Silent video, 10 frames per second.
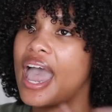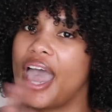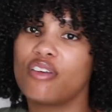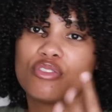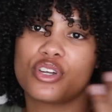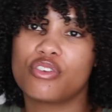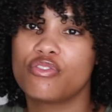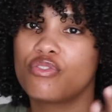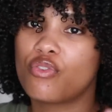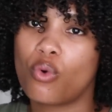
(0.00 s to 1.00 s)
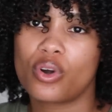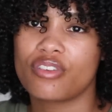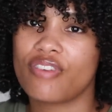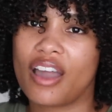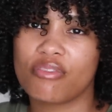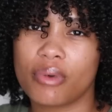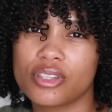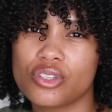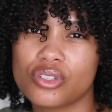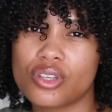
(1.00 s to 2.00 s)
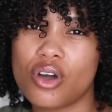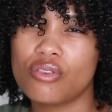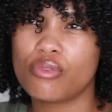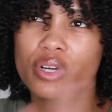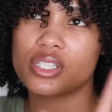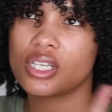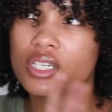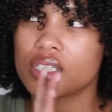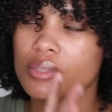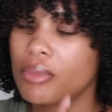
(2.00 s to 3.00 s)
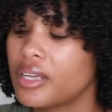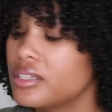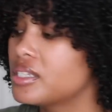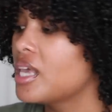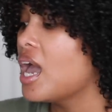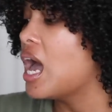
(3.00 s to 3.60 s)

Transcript: every four to five months or so, four to six months.